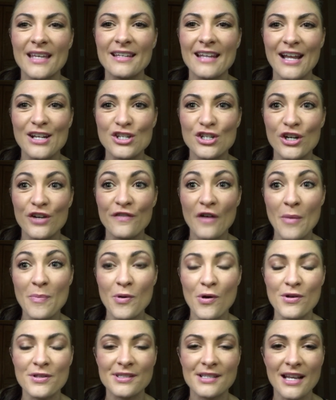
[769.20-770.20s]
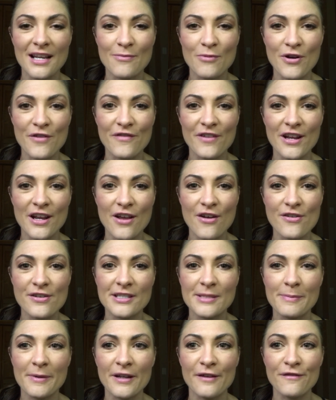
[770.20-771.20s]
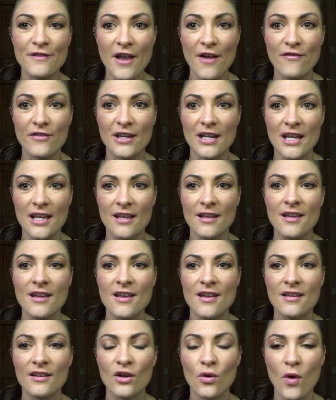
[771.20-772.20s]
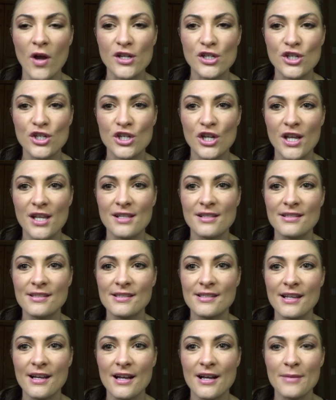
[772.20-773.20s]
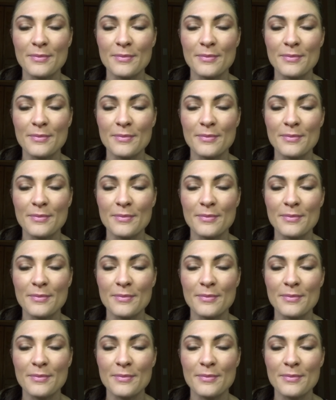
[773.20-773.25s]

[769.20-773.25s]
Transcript: not sure if I'll post any more videos, but if you have any questions,